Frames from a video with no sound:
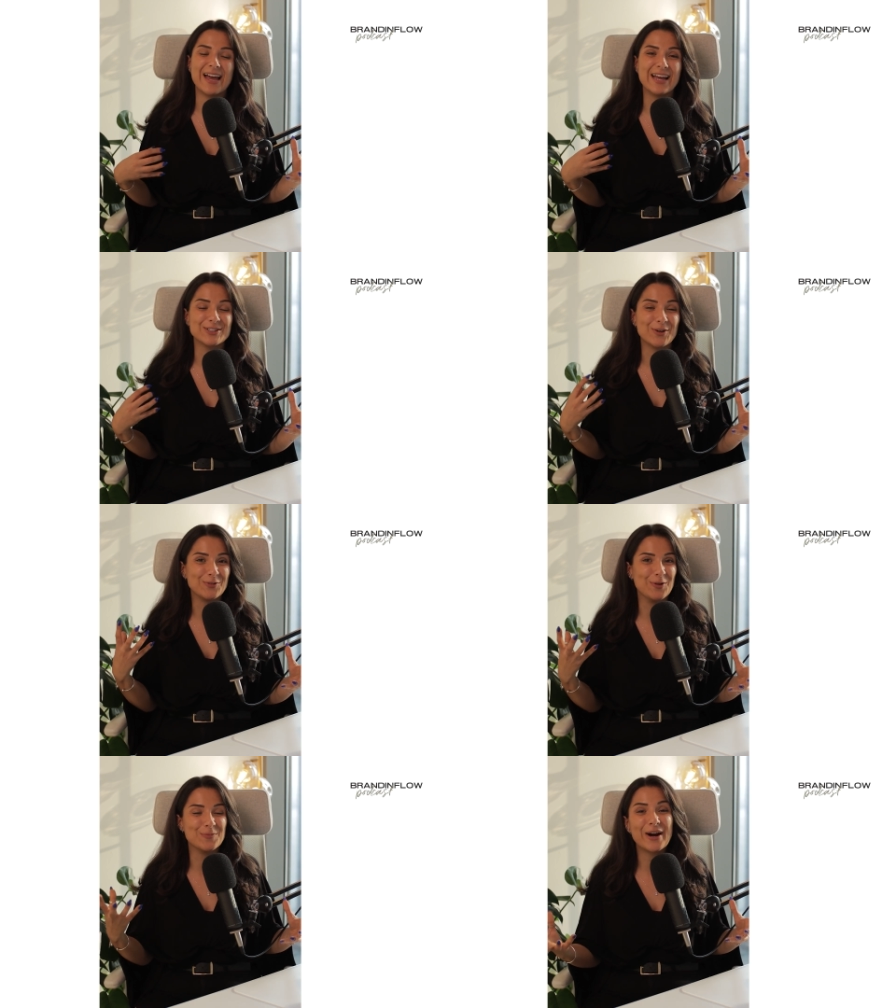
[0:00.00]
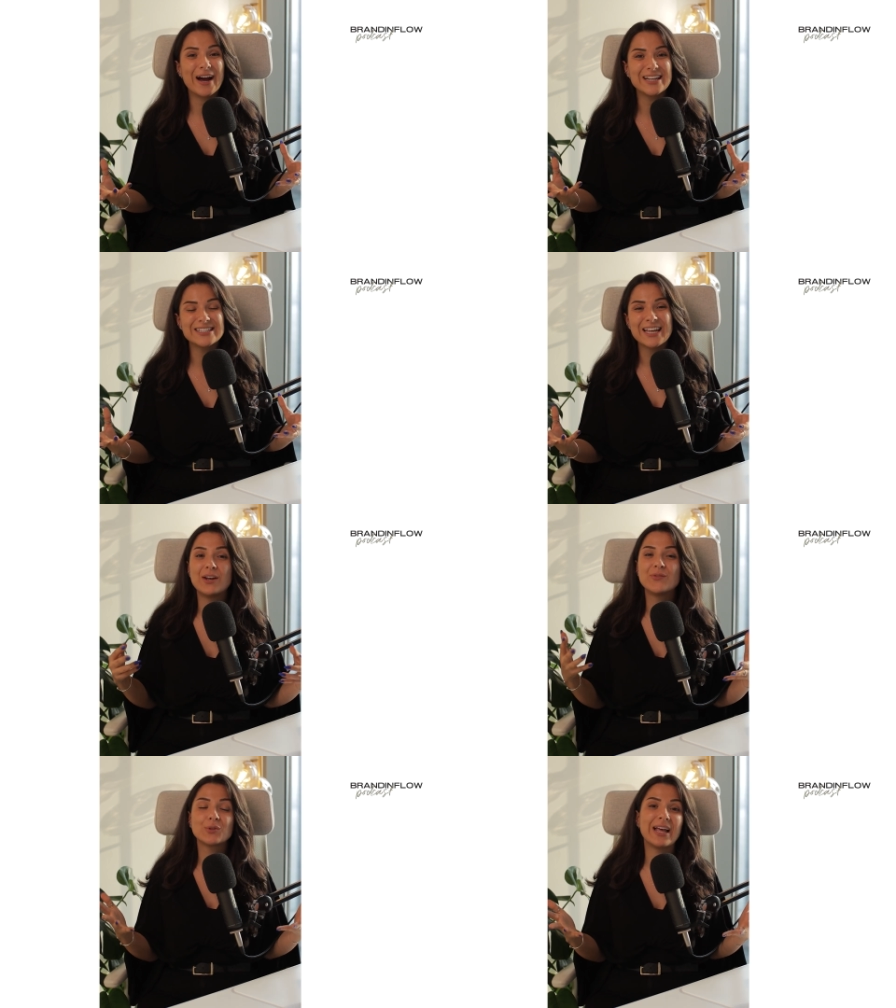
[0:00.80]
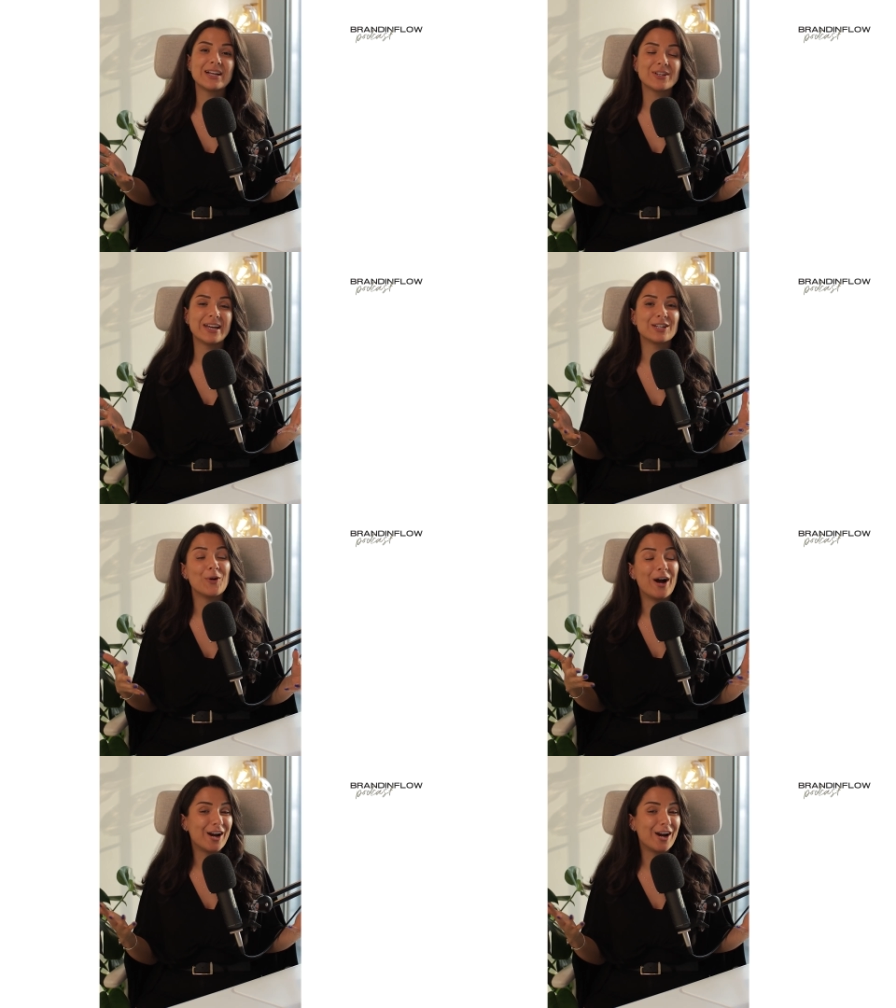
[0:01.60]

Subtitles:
and of your brand, and if you would like to get our